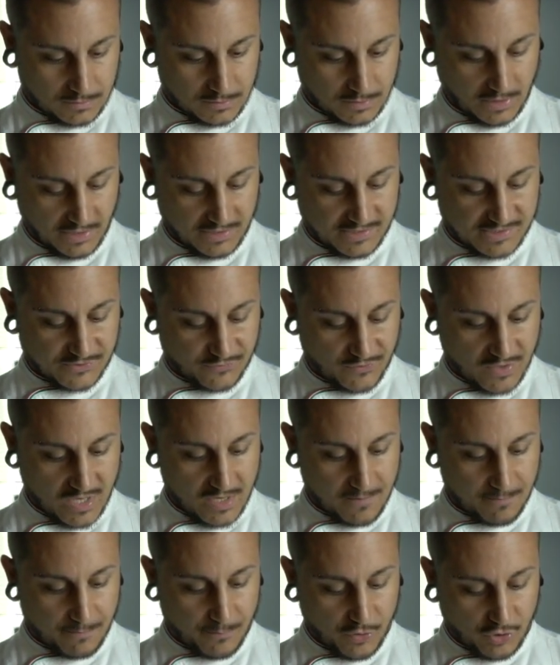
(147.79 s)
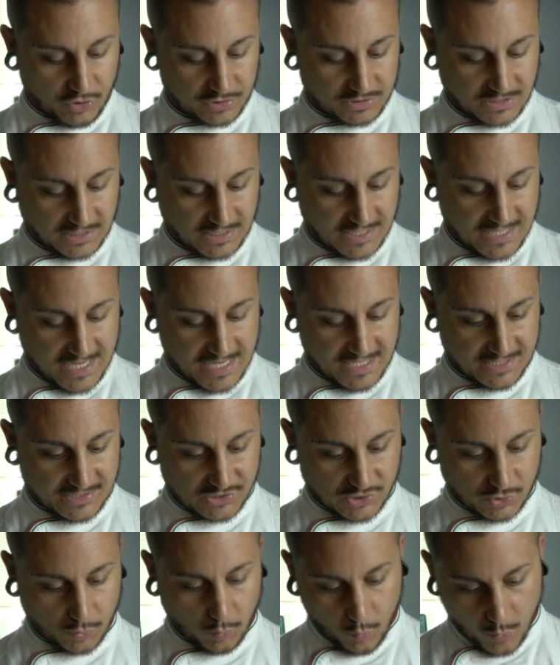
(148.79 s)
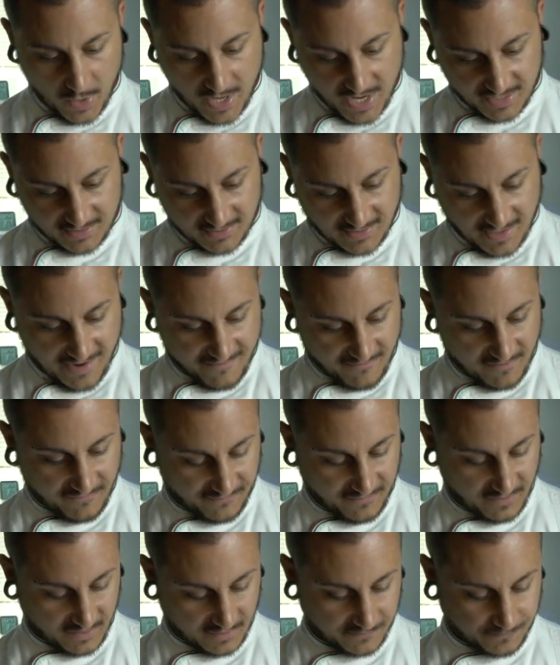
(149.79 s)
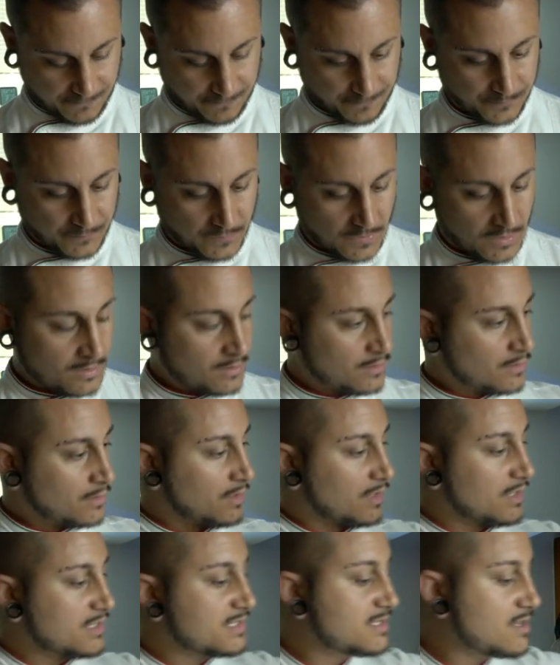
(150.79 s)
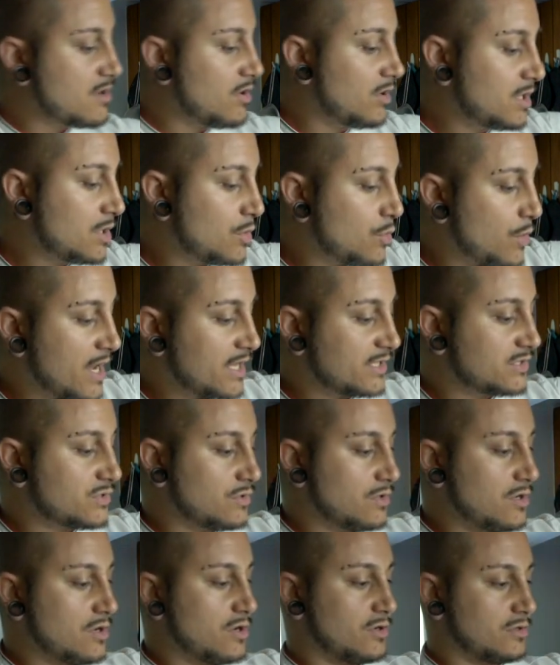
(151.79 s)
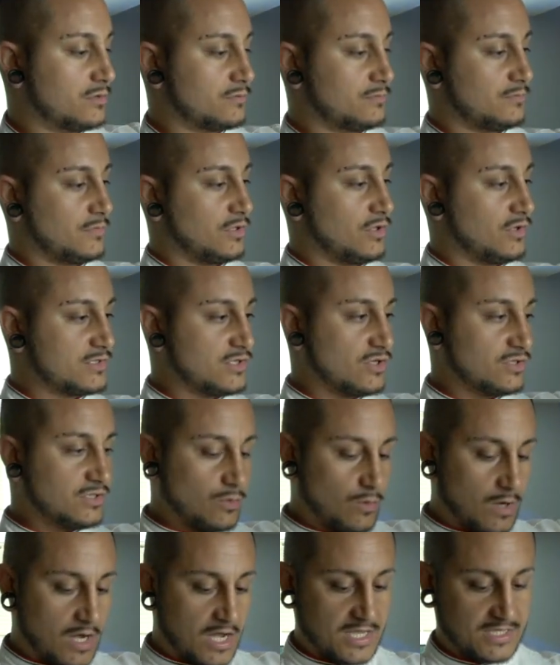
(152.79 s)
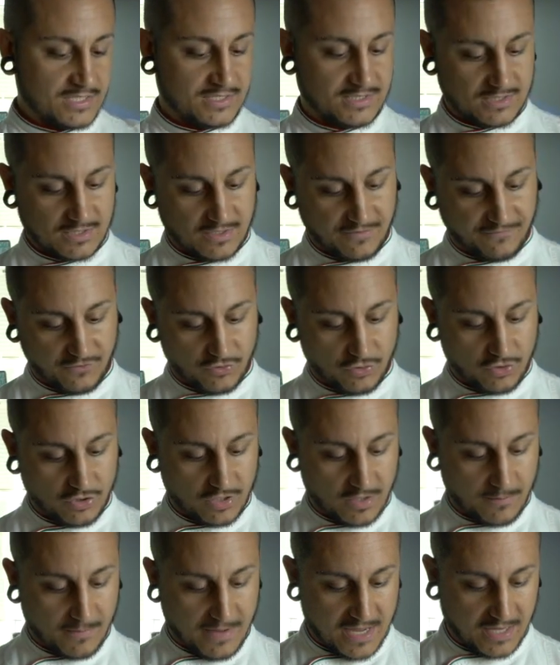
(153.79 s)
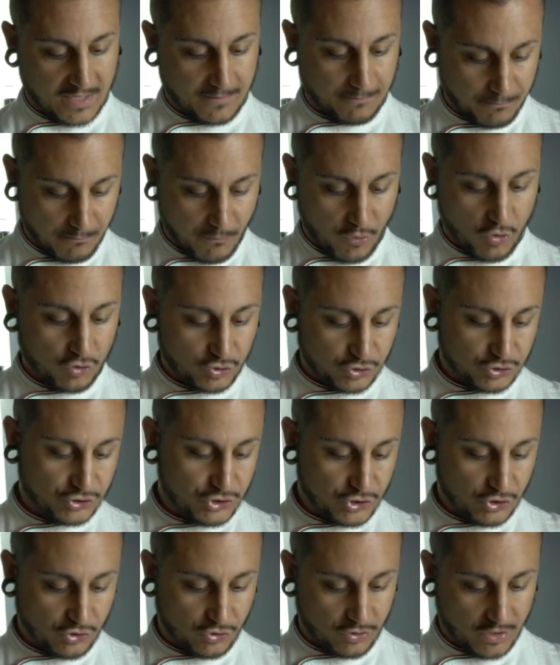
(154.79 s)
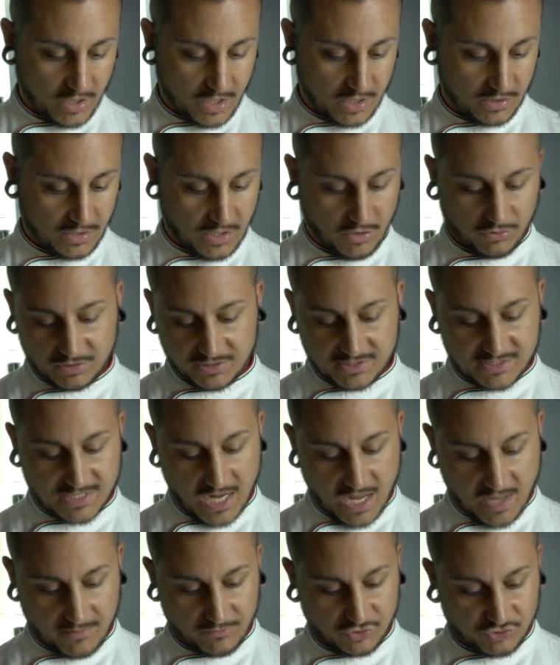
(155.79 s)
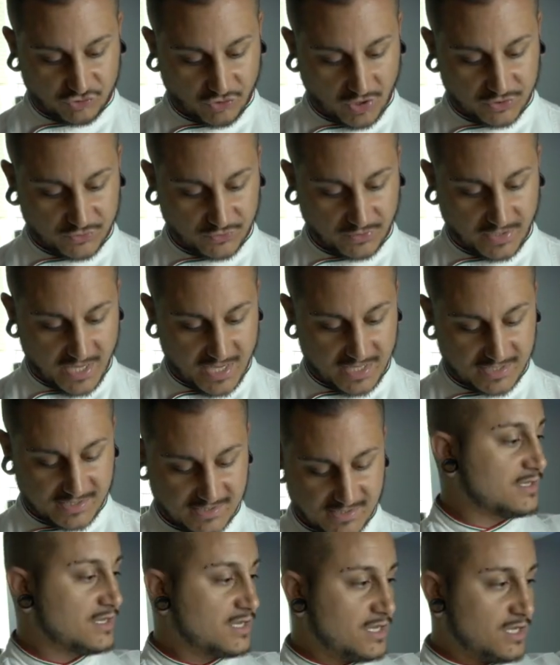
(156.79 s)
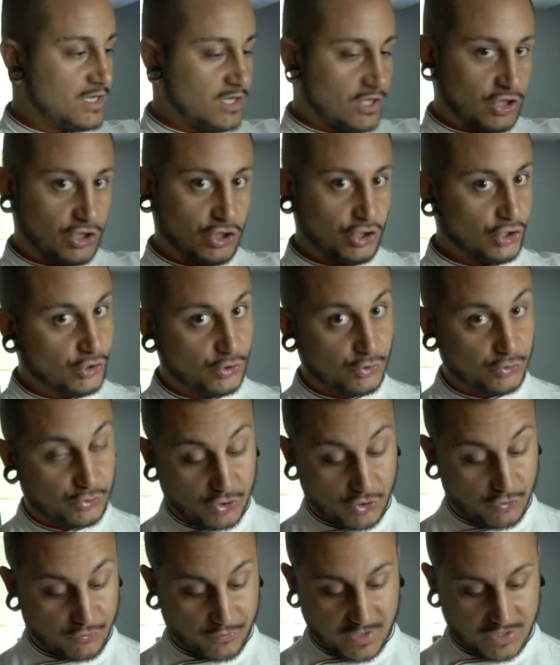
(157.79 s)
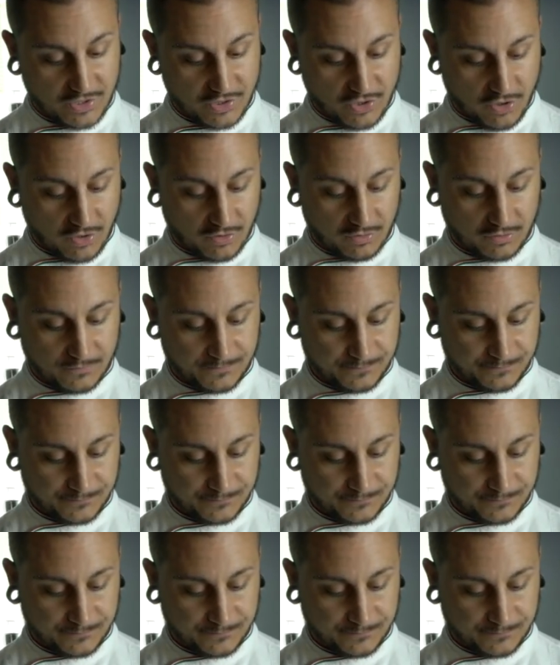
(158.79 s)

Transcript: It's really important, guys, to weigh everything. It's the only way to learn, because otherwise if you're gonna make more dough and all the time you try to guess, you don't really know